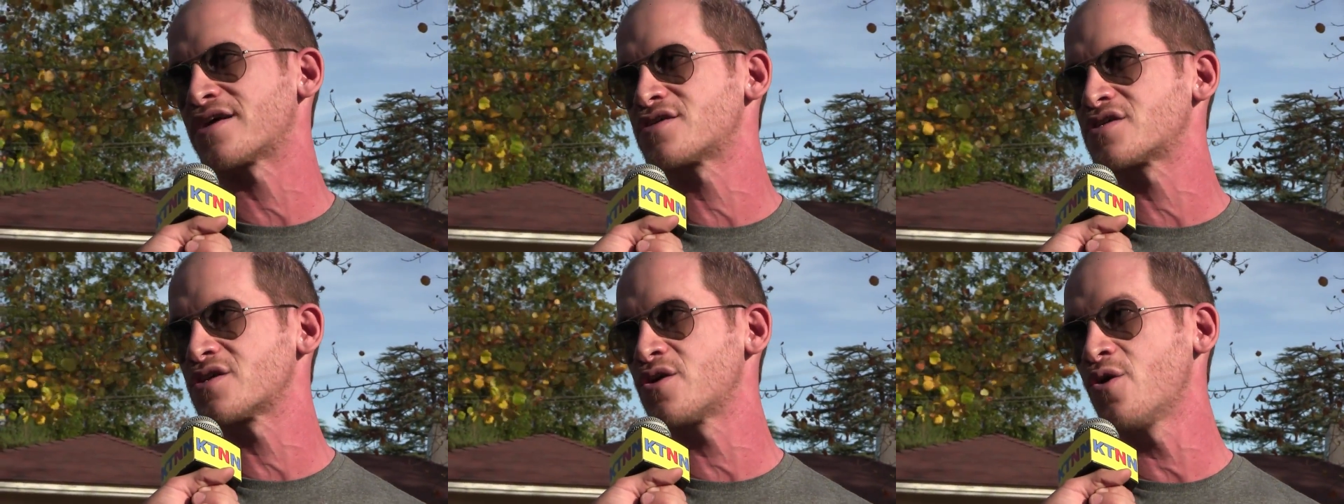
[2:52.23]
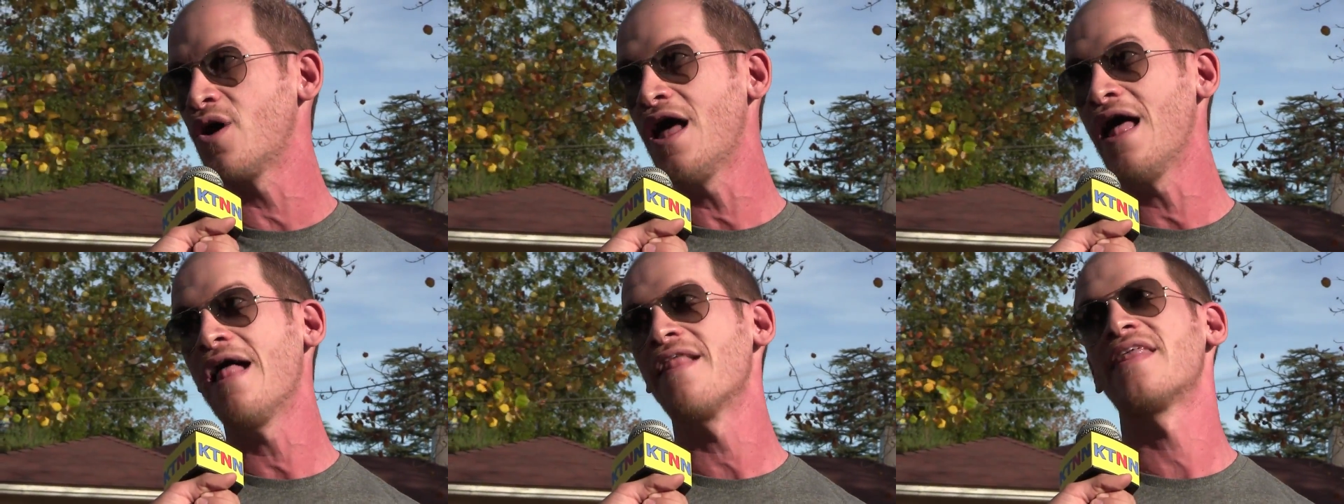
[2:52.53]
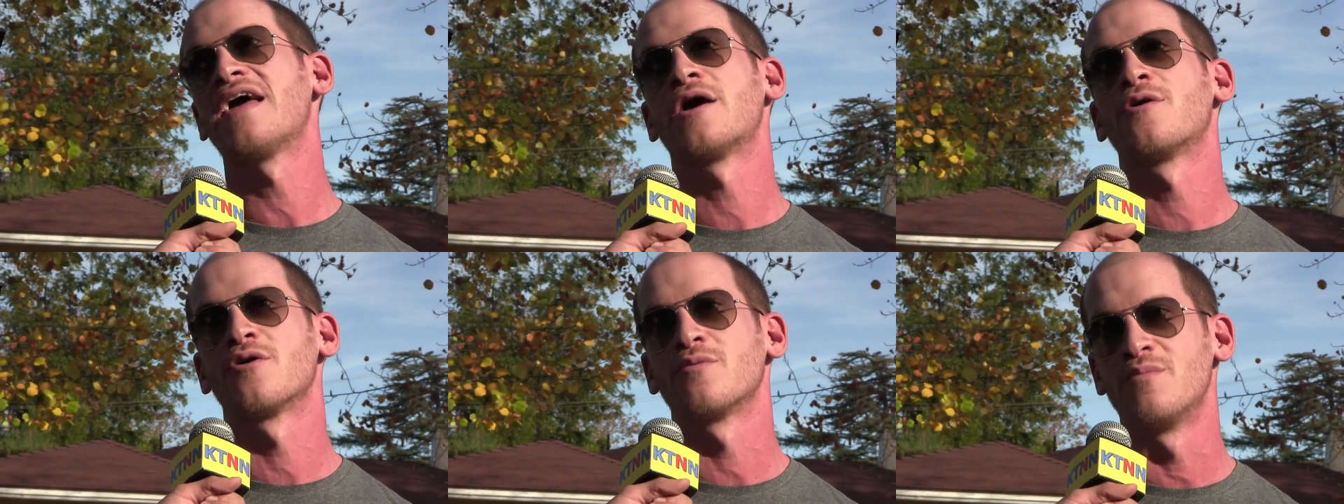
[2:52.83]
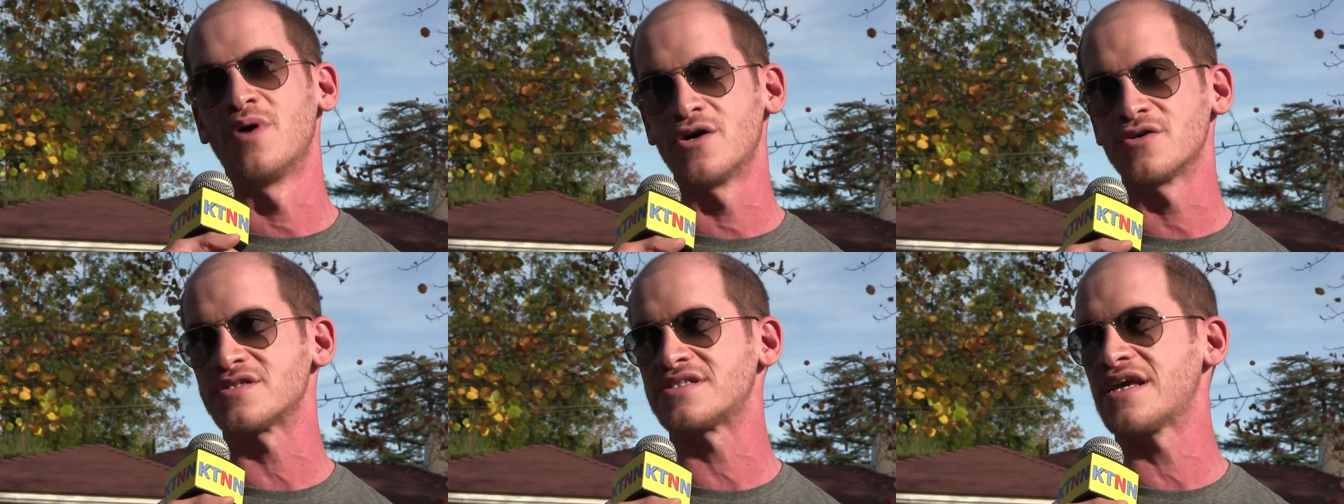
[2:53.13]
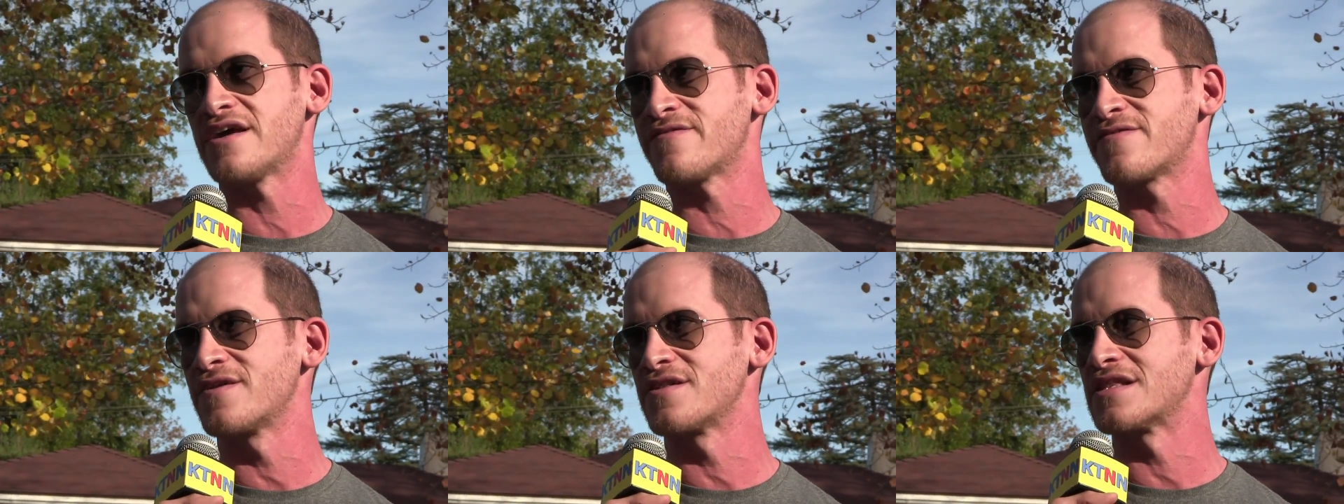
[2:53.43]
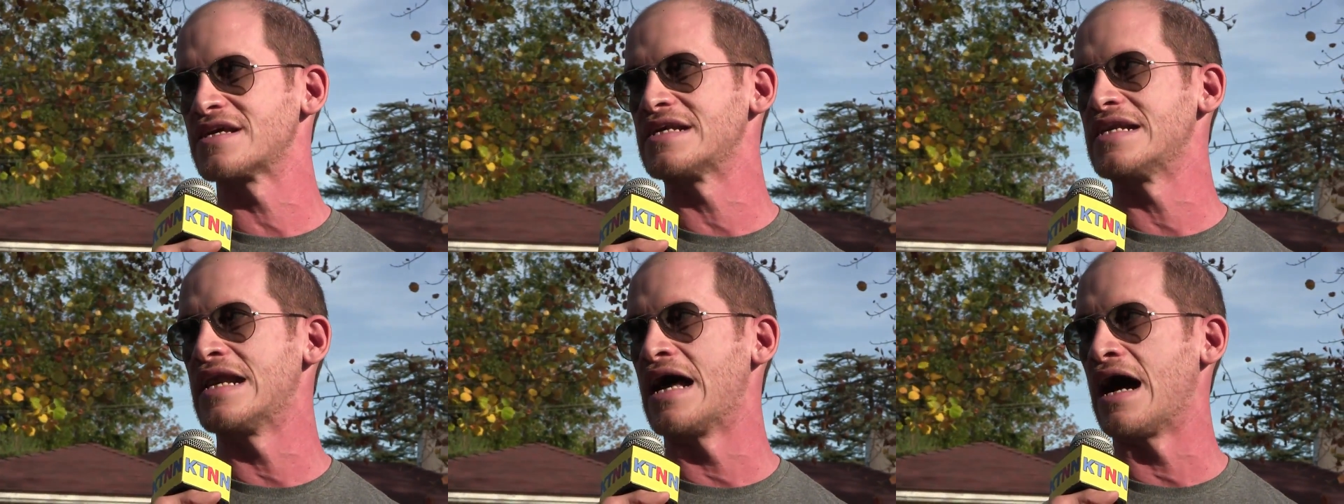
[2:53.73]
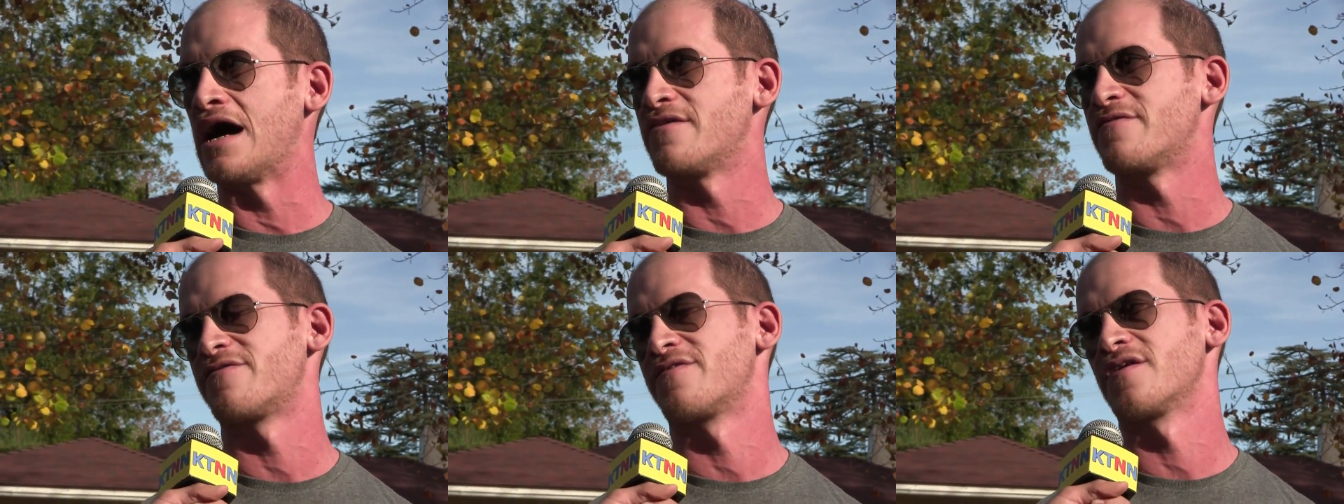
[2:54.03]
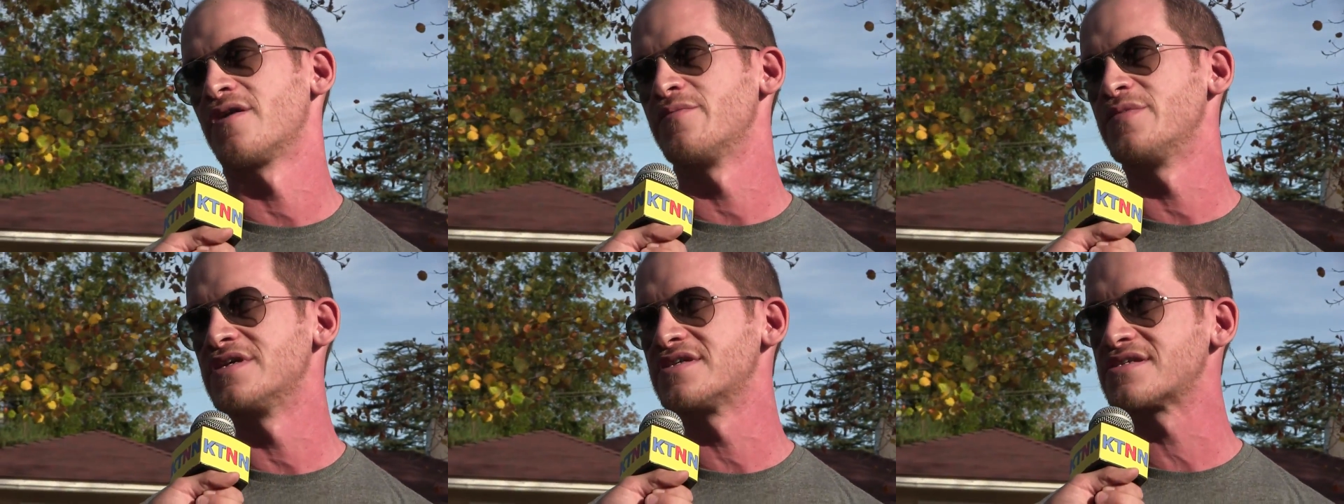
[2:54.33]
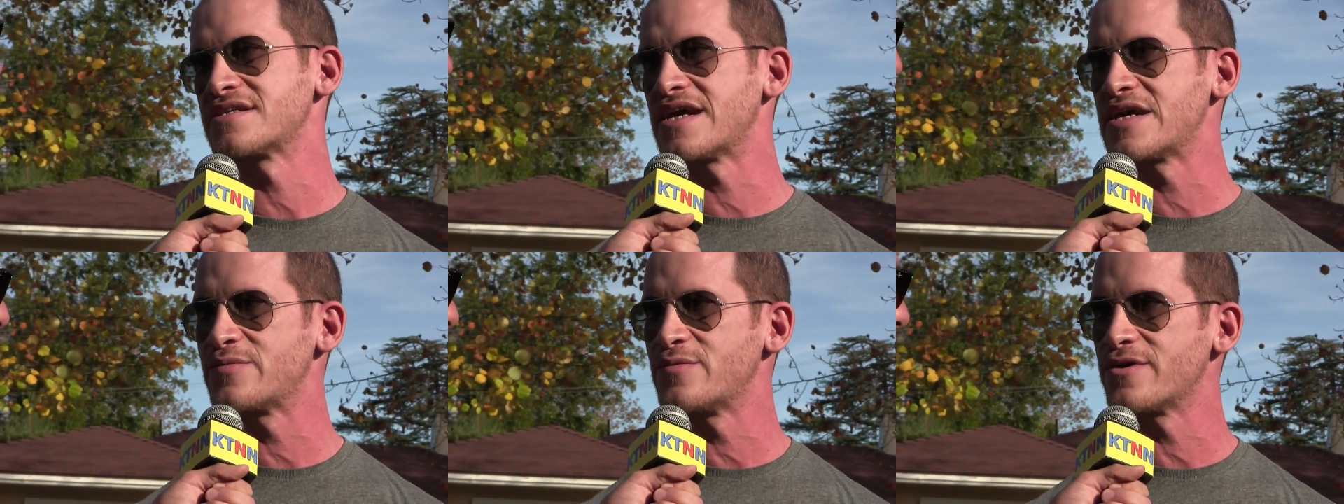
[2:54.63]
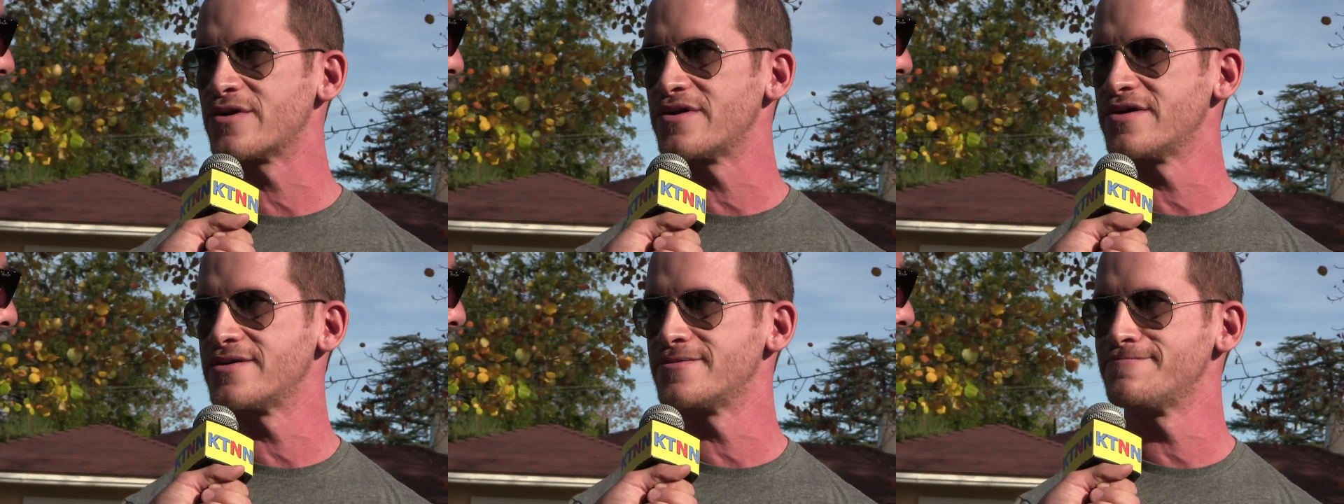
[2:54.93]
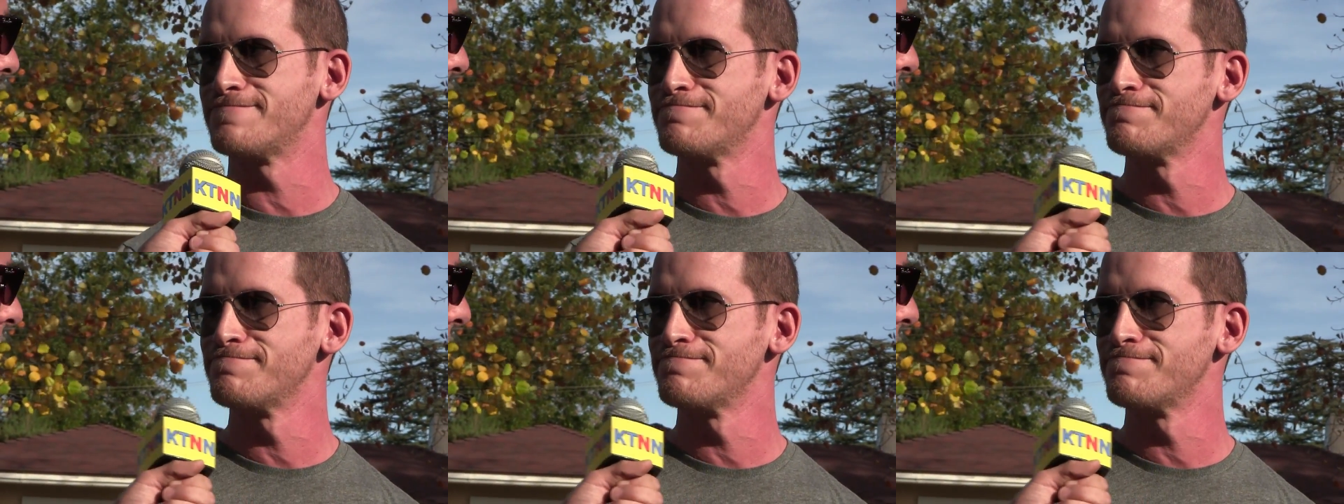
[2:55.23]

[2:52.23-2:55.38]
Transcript: So they were most definitely not from this neighborhood.